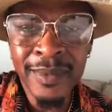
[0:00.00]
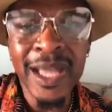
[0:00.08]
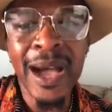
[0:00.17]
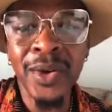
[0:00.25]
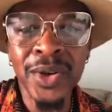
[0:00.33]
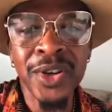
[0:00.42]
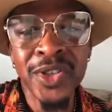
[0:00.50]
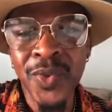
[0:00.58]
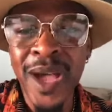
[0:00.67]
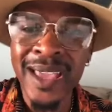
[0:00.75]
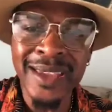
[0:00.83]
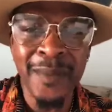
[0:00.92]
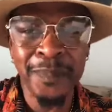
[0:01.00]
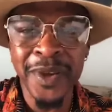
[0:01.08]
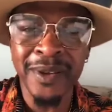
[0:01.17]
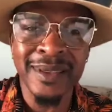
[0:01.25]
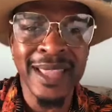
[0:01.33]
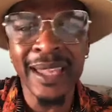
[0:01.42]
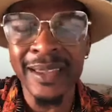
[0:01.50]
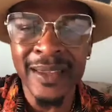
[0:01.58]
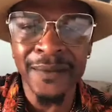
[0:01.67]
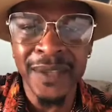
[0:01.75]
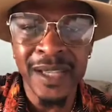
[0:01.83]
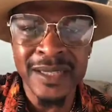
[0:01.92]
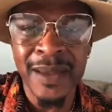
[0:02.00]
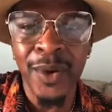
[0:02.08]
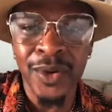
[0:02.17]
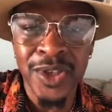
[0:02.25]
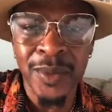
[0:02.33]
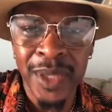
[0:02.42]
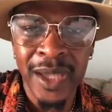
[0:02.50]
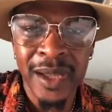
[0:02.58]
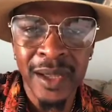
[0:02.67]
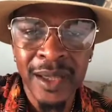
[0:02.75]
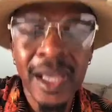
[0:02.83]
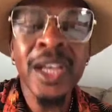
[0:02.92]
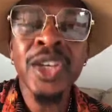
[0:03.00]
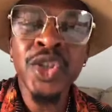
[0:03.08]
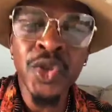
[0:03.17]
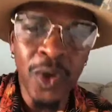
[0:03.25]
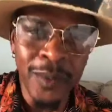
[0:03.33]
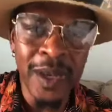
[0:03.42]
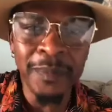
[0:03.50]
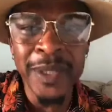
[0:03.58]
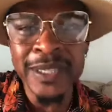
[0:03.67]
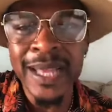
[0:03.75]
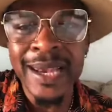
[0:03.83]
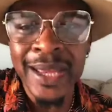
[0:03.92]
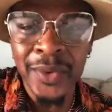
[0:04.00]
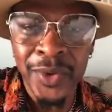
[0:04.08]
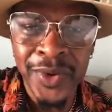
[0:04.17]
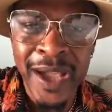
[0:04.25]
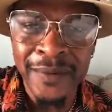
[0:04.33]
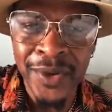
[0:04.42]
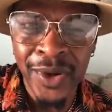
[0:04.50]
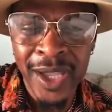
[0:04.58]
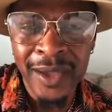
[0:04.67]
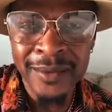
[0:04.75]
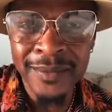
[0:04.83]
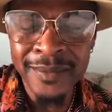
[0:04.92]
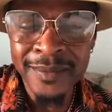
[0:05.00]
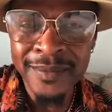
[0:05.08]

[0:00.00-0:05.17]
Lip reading: Because I just want to hear pure negative things about Jamaica. Show me the piece of land I want to have down here.